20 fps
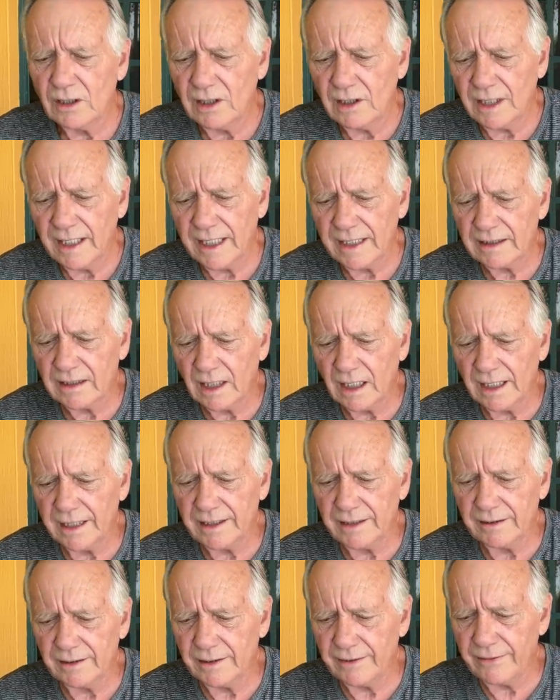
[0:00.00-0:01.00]
Headline
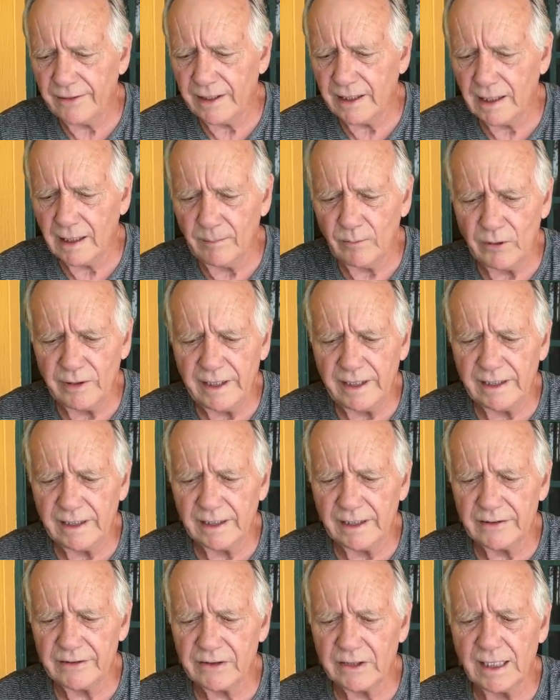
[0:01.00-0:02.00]
in the thing I'm reading
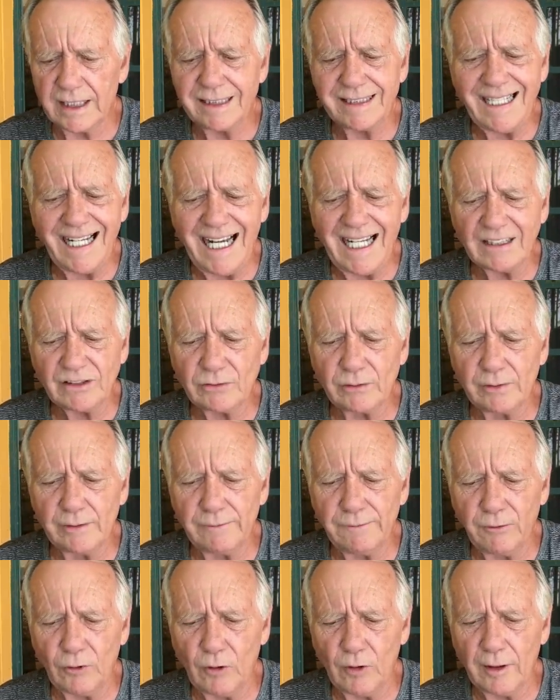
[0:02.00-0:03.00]
is, tax
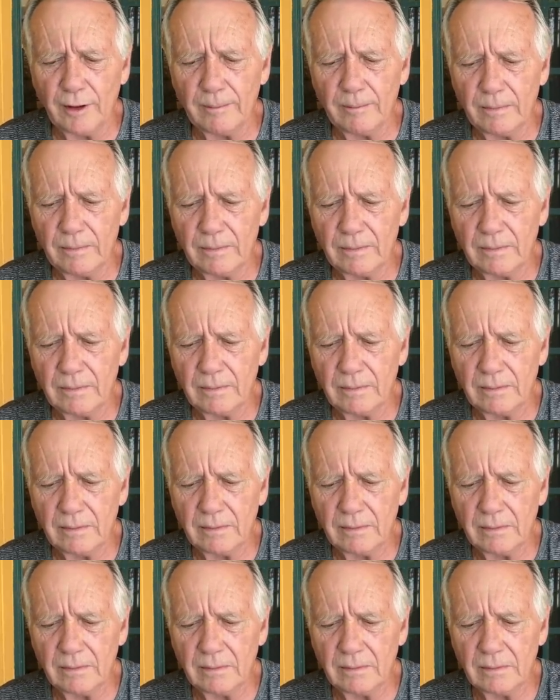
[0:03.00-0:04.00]
reform,
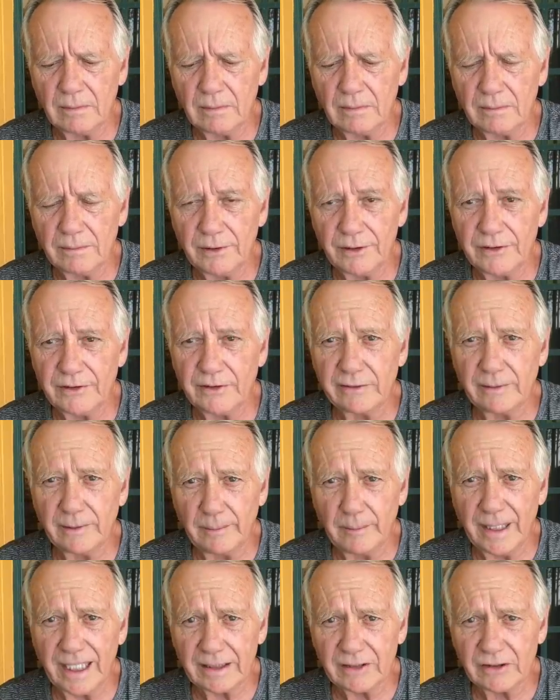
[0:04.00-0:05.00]
this is
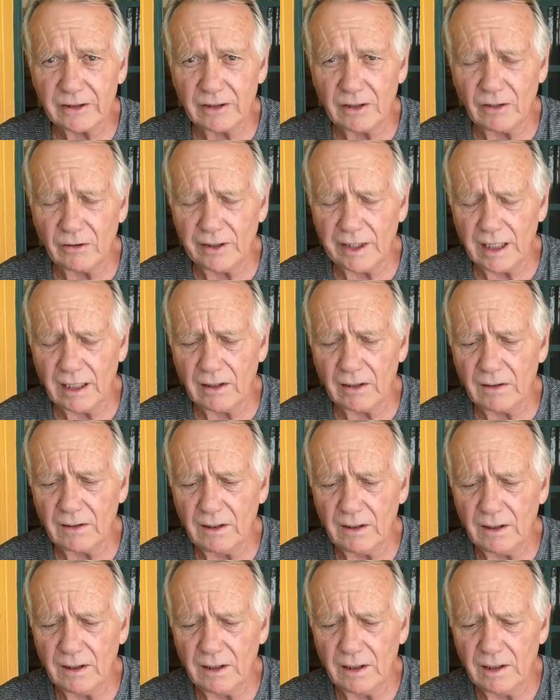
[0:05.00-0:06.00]
in Mexico now,
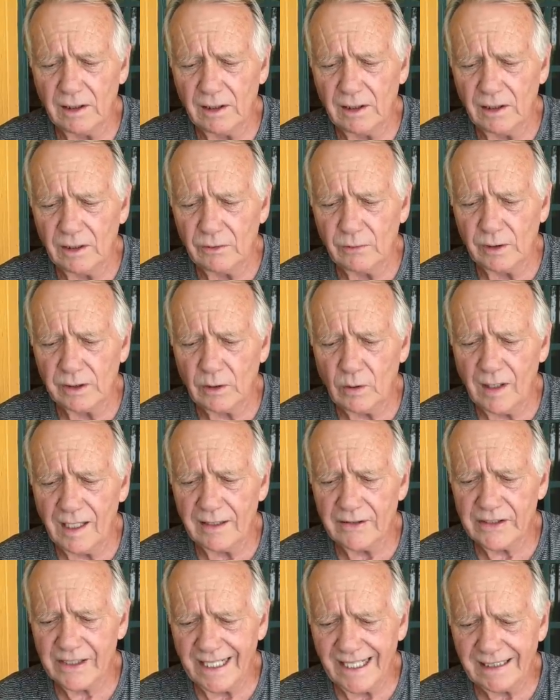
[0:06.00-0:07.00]

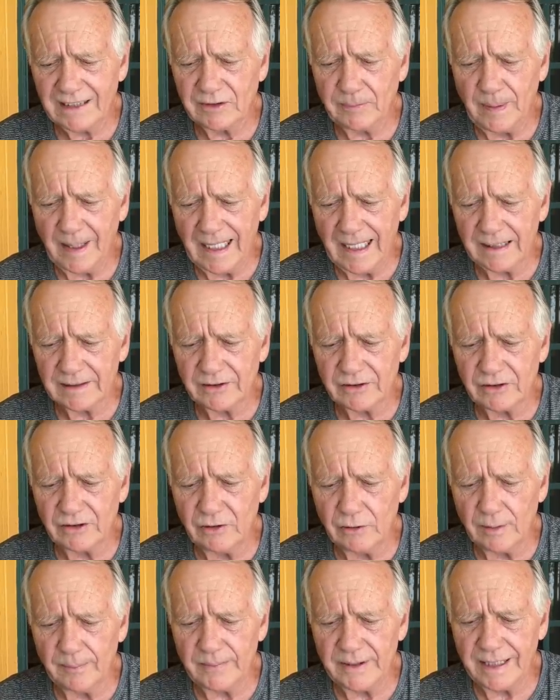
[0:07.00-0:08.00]
requires expats
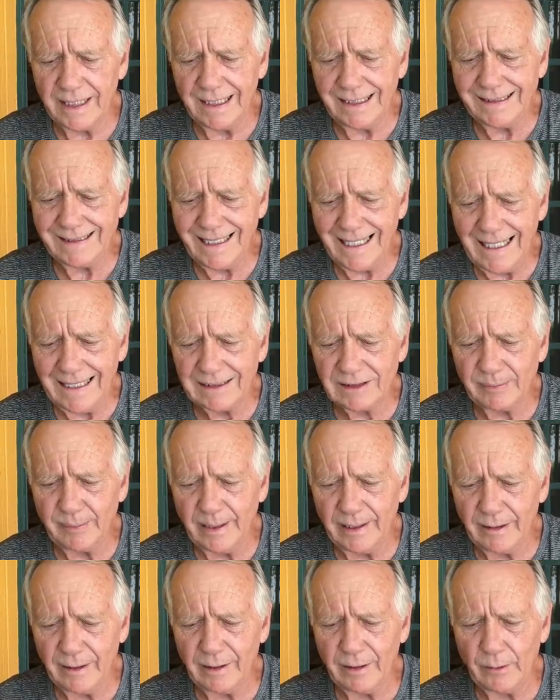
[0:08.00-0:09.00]
to obtain
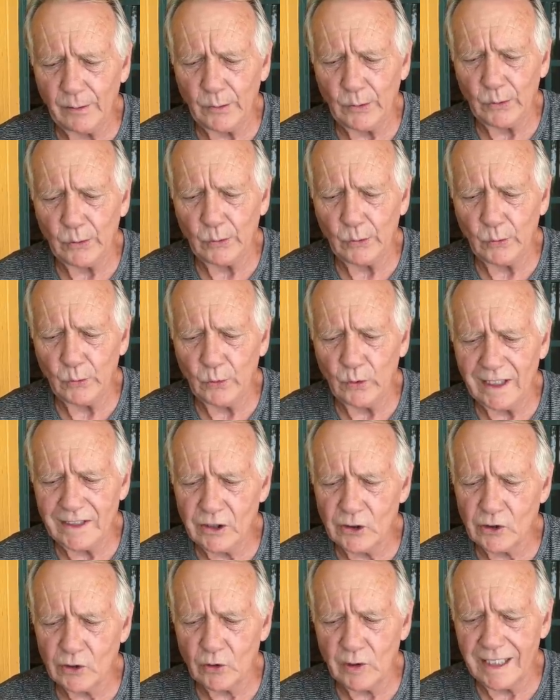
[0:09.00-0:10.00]
taxpayer
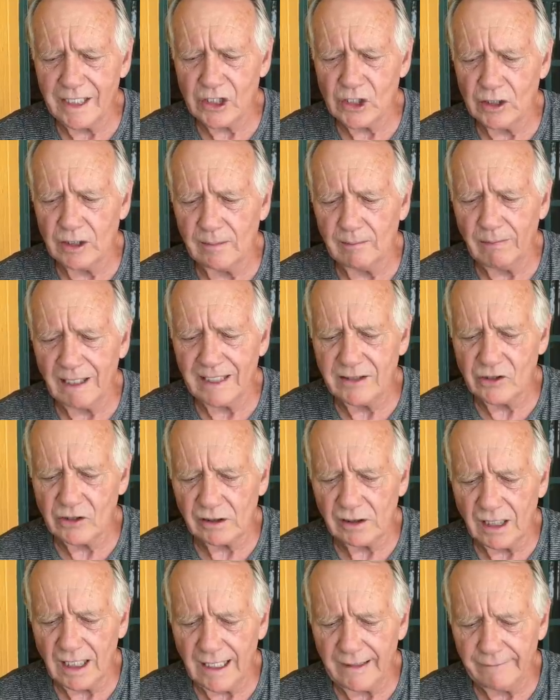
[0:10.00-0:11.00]
registration by
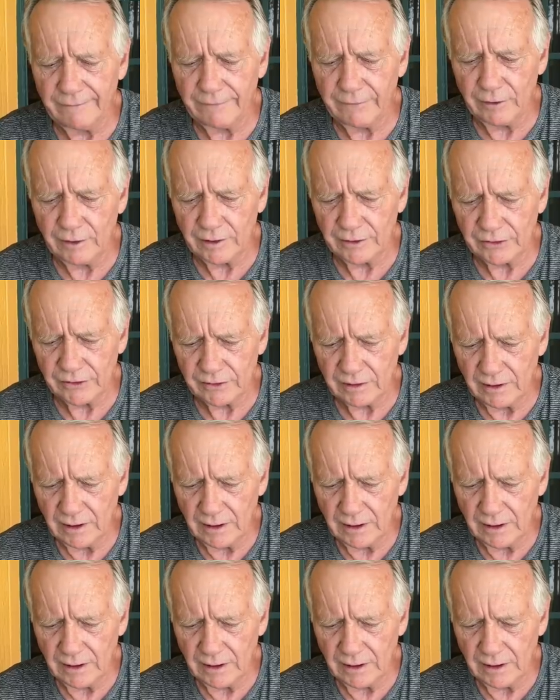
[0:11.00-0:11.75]
July 1st.